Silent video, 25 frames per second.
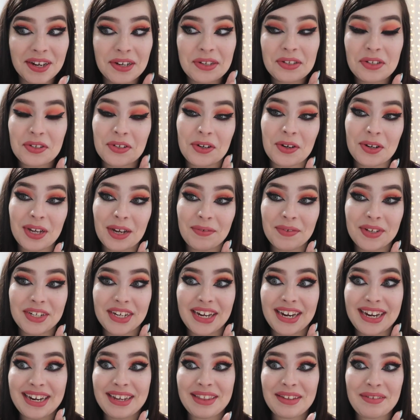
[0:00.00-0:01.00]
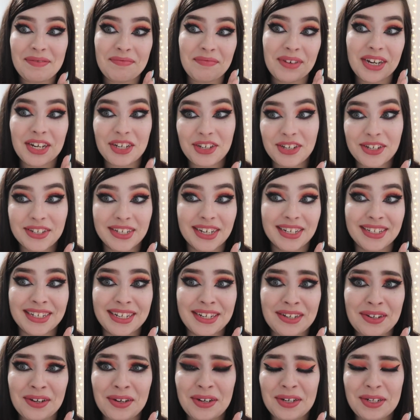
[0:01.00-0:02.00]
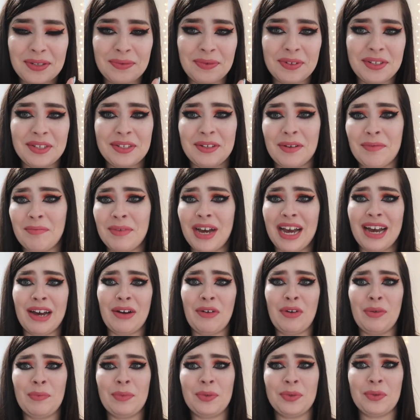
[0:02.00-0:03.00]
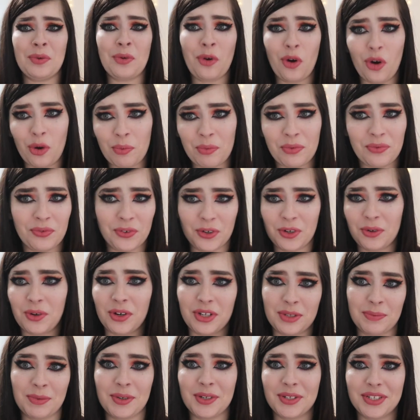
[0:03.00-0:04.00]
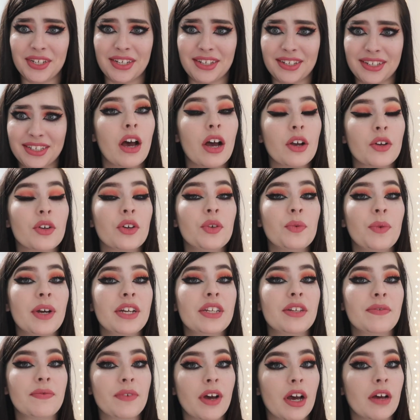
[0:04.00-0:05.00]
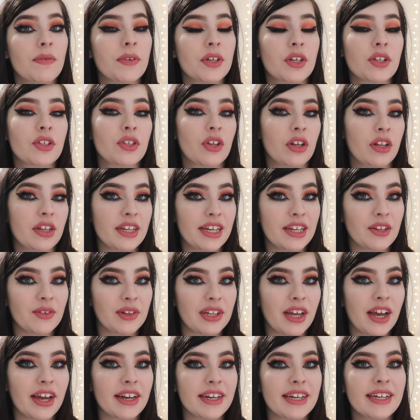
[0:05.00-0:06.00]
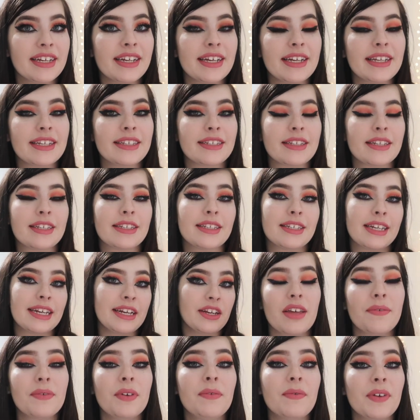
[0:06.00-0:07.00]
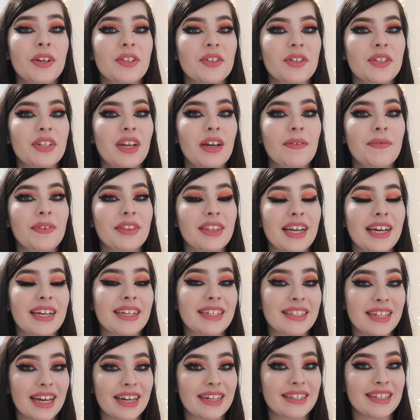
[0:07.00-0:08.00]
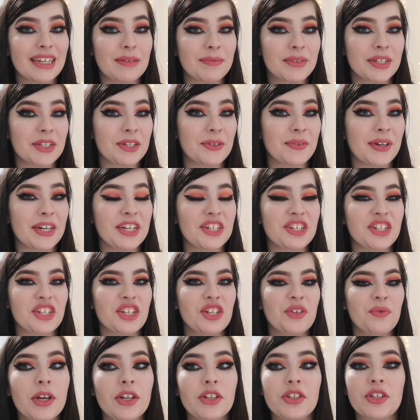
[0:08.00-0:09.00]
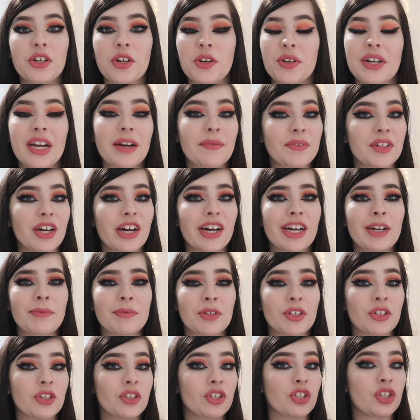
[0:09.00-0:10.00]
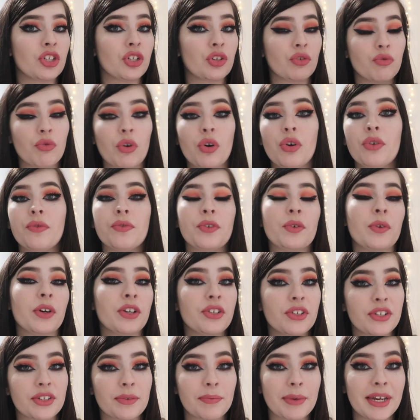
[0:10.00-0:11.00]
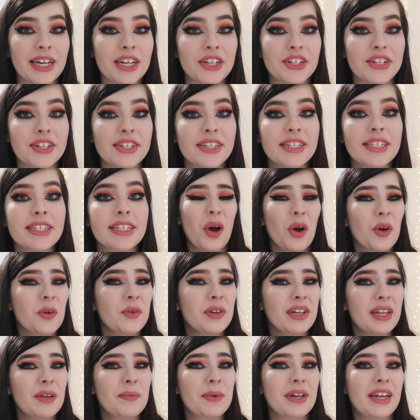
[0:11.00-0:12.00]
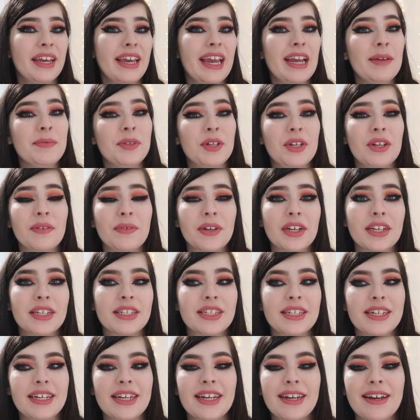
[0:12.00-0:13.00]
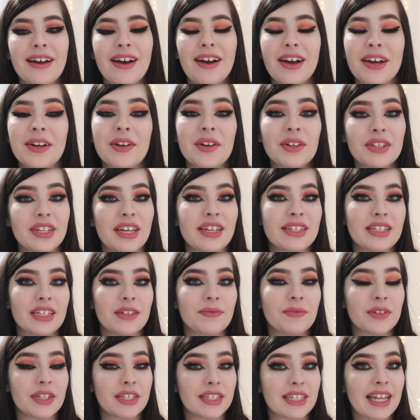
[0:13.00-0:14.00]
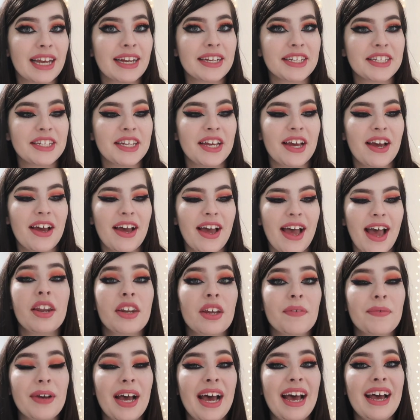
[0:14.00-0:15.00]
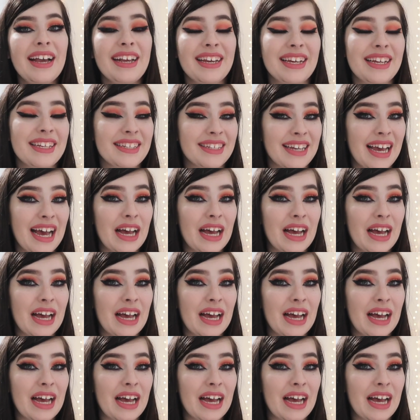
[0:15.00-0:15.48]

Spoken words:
used to joke every day that my GCSE notes would somehow absorb through osmosis. A good way to further consolidate your learning is to stick, if you find yourself in that exact same situation but don't have time to just scroll through hundreds of pages. Only when I came to university, I got tested for dyslexia. Another hack is to